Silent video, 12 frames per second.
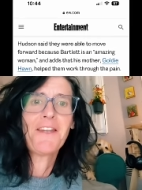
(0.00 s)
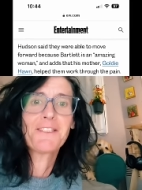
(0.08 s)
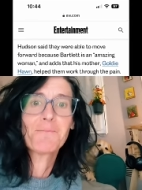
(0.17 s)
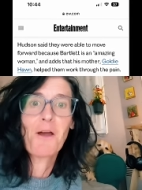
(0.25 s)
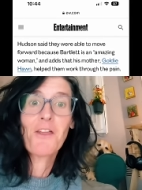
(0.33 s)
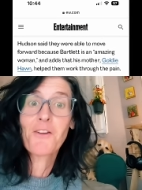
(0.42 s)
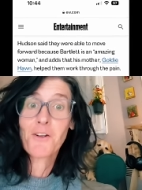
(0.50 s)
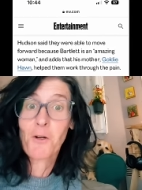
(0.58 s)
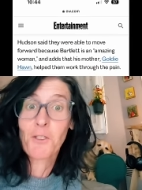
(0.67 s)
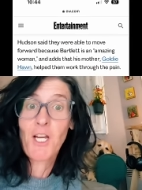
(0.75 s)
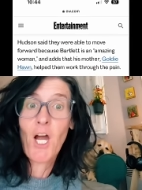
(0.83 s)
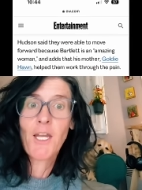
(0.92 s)
his mother,
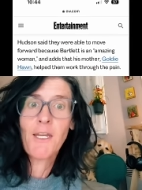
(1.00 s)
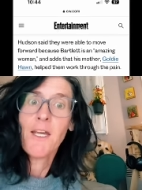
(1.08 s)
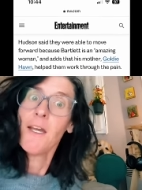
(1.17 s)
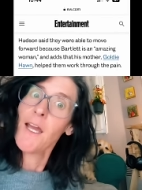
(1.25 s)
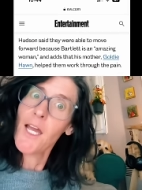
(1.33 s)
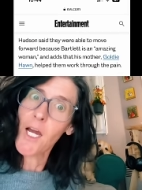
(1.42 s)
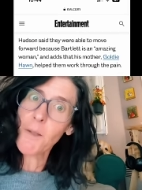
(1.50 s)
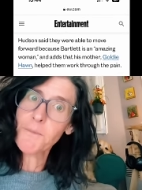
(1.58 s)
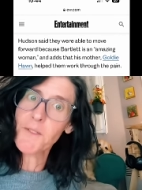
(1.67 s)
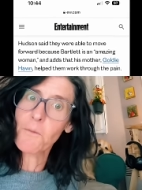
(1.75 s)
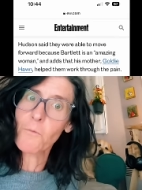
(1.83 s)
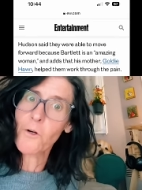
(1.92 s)
Goldie Hawn, helped
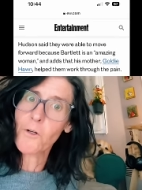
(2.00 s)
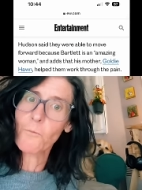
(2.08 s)
him work,